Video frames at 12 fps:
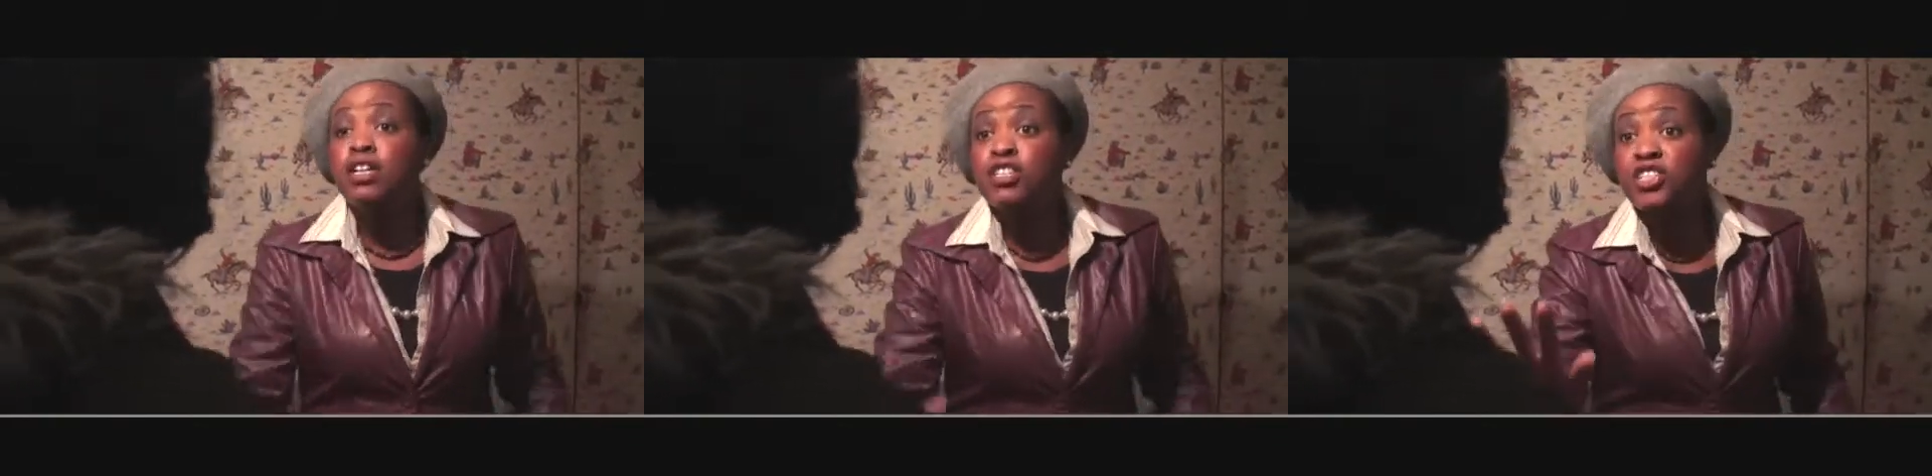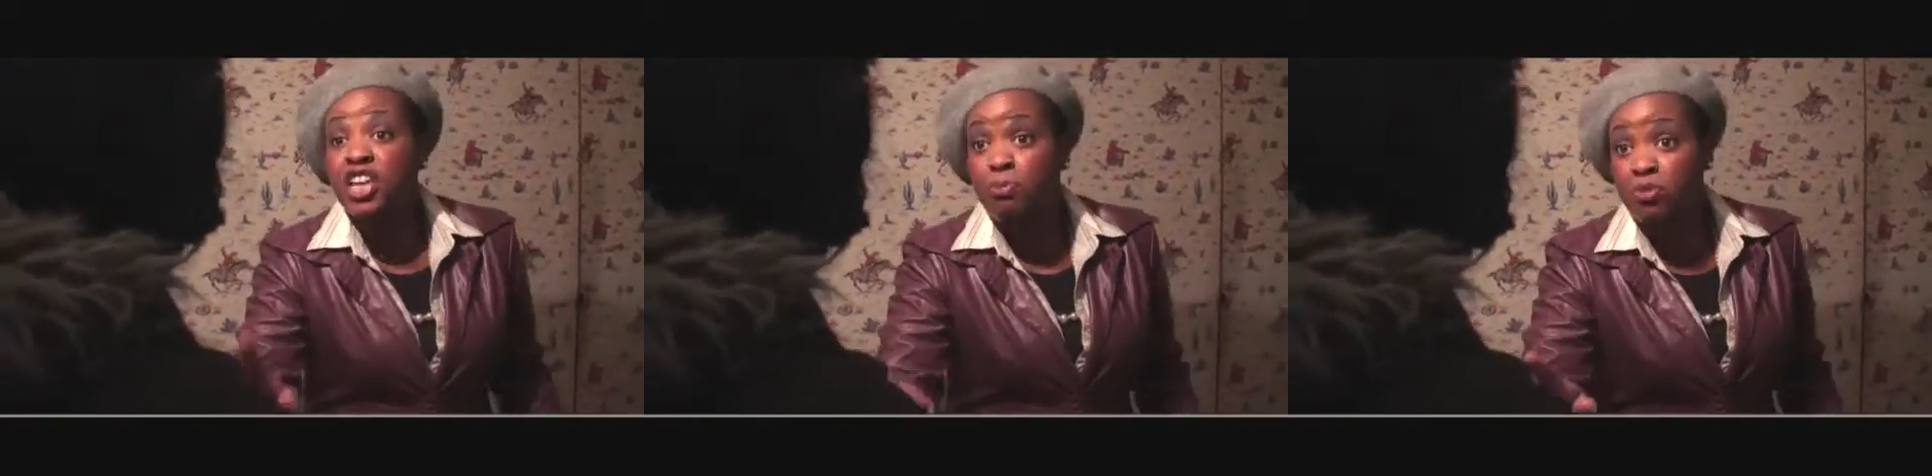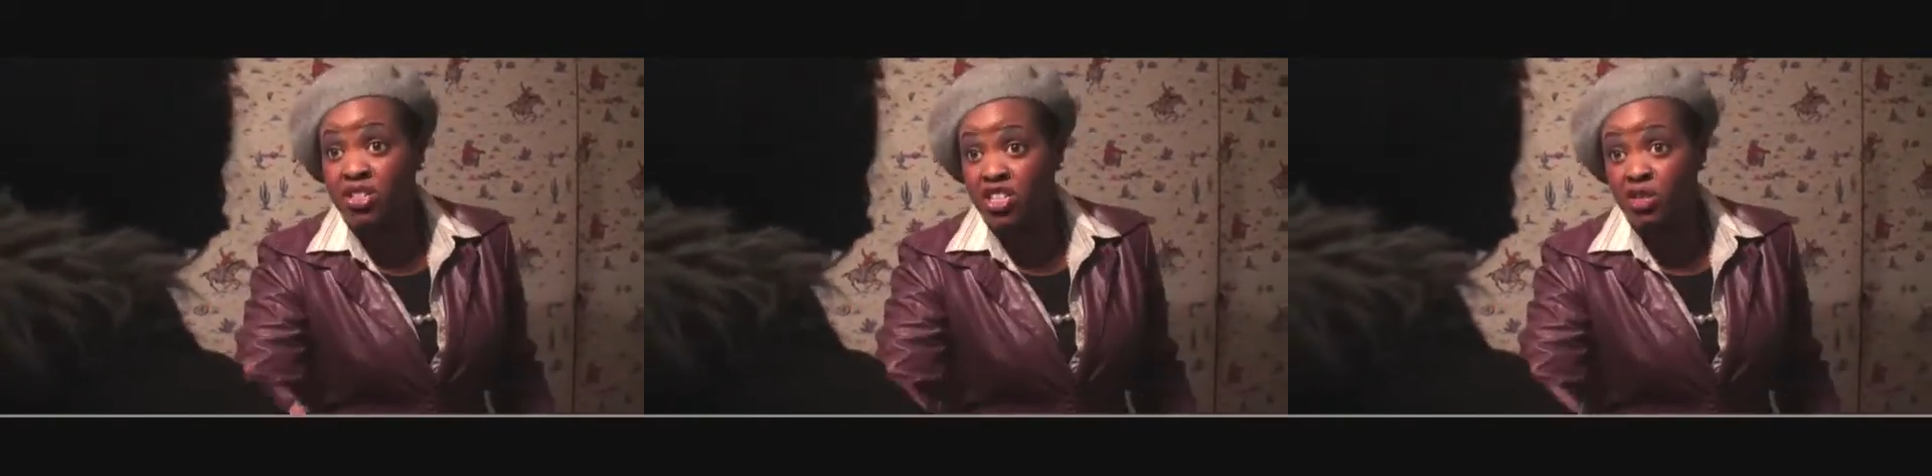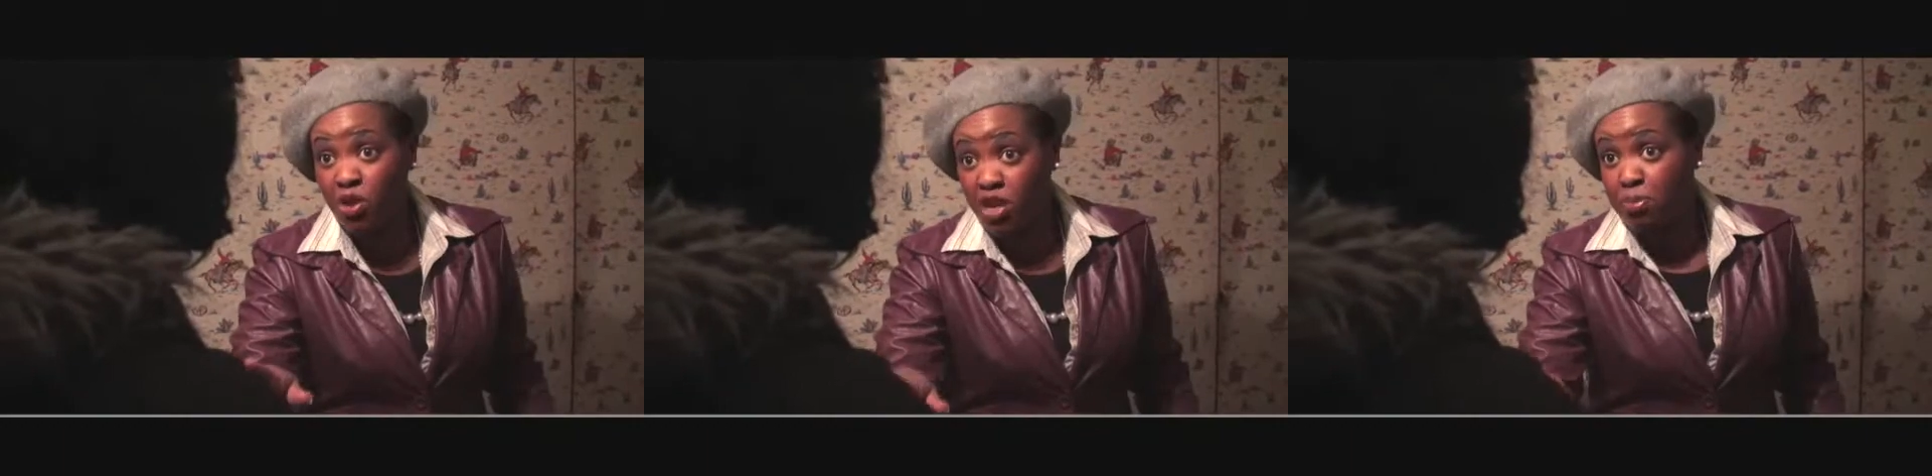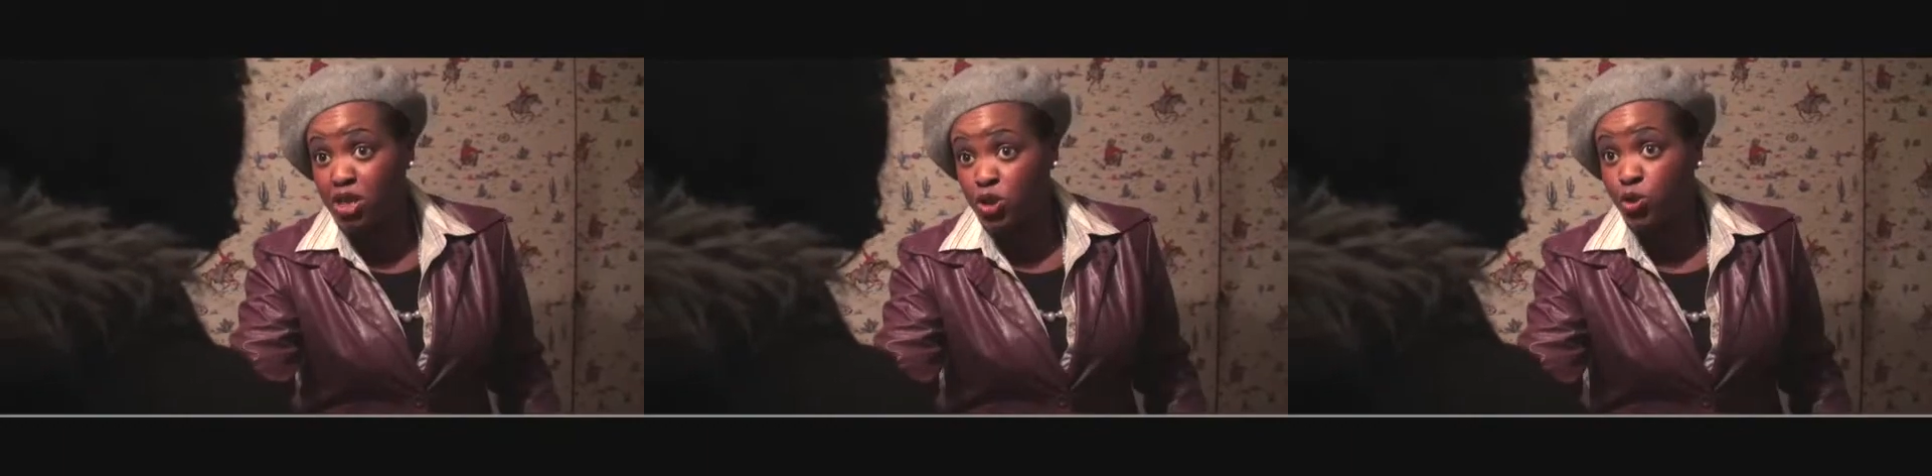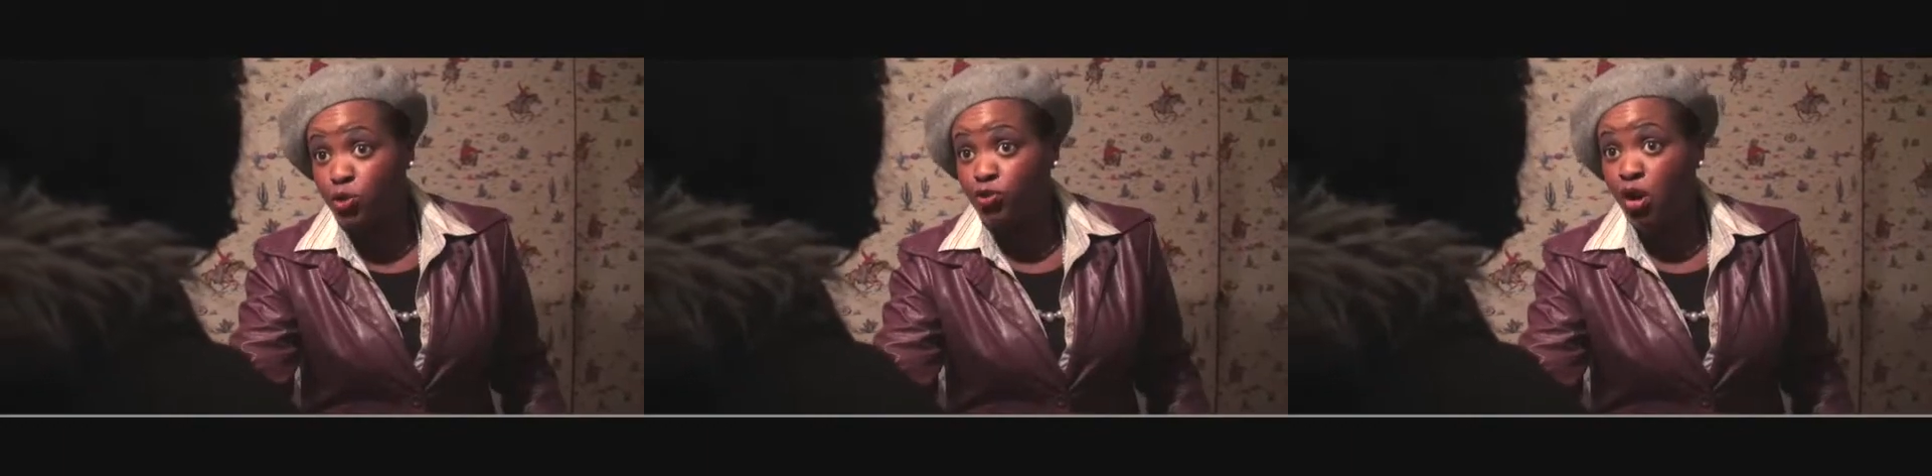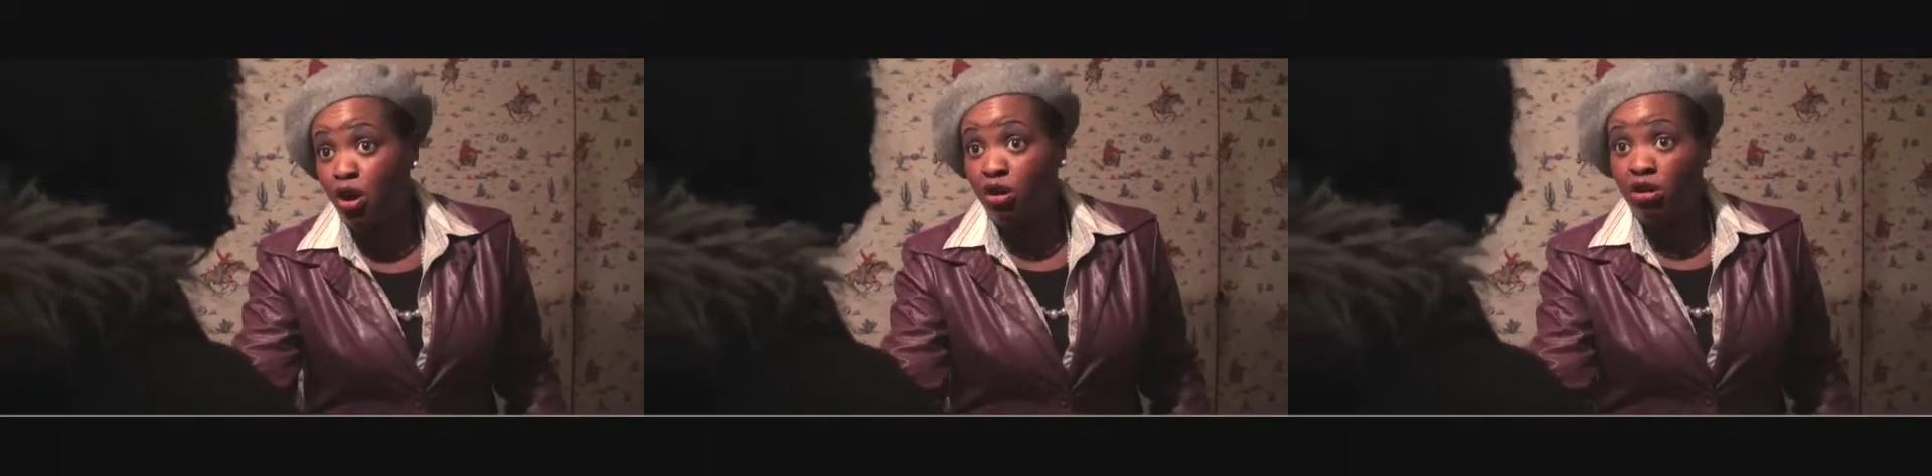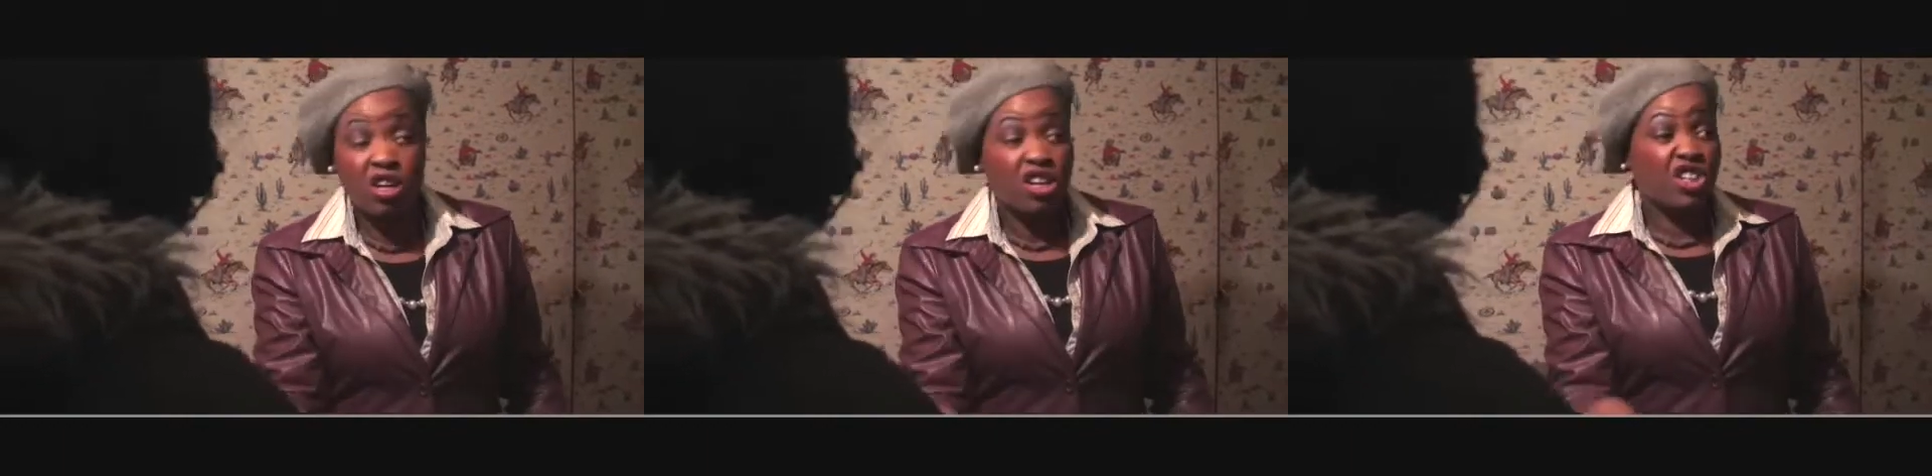Separatism went a bit too far.